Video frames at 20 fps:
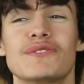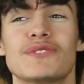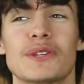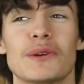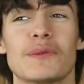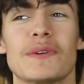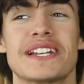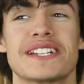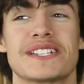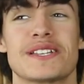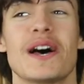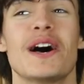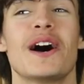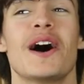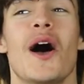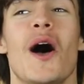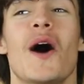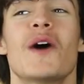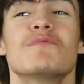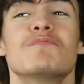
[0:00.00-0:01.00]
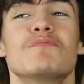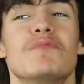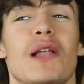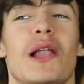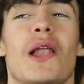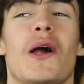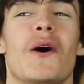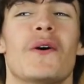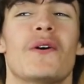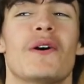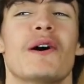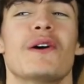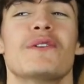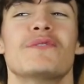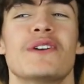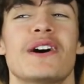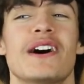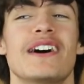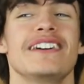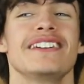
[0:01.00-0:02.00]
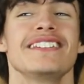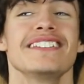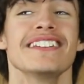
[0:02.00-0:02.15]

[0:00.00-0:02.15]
for the winter blow over.